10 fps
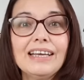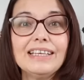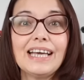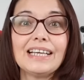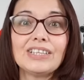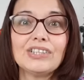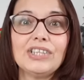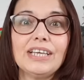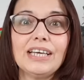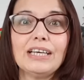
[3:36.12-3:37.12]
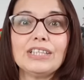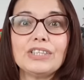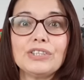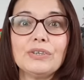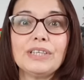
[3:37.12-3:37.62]
next year
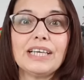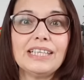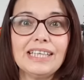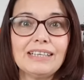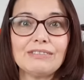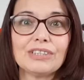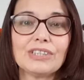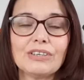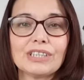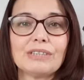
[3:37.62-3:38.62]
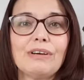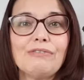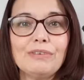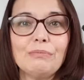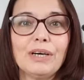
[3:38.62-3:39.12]
to do their year of socks. So
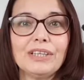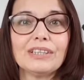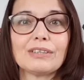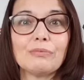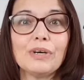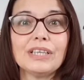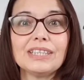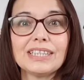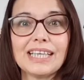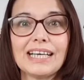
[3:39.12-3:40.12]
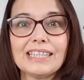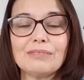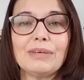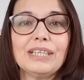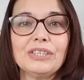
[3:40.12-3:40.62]
every month, work to that to
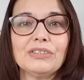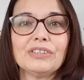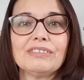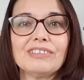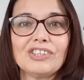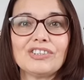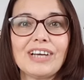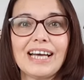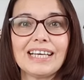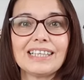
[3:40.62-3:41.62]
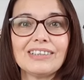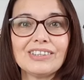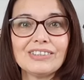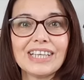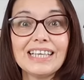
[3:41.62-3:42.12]
make sure they're on track. And I
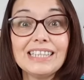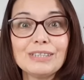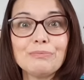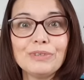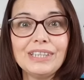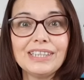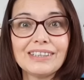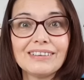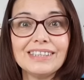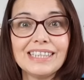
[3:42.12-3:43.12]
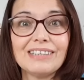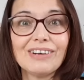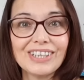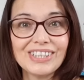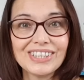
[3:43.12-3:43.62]
thought, that is a brilliant idea.
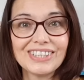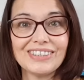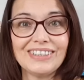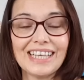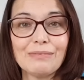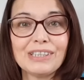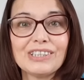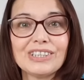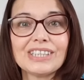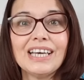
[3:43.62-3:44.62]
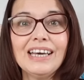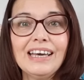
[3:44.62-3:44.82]
I should do that, because